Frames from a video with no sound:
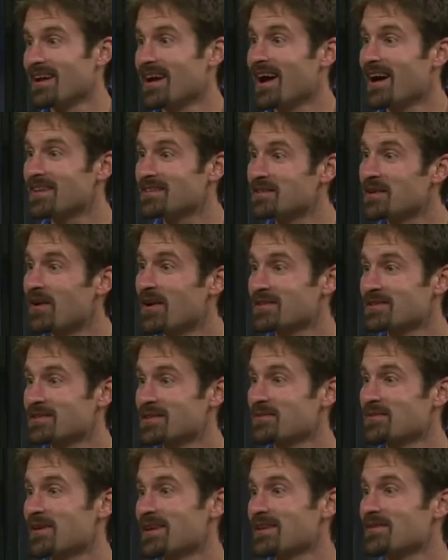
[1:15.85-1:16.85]
I taught
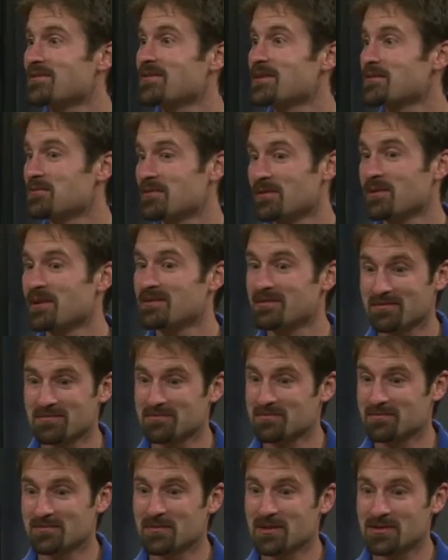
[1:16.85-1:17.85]
somebody what, what
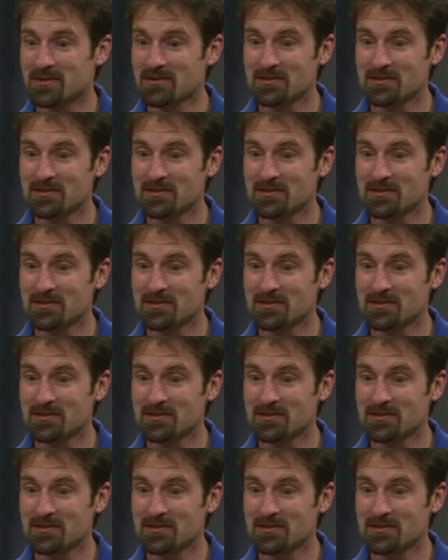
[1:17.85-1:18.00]
what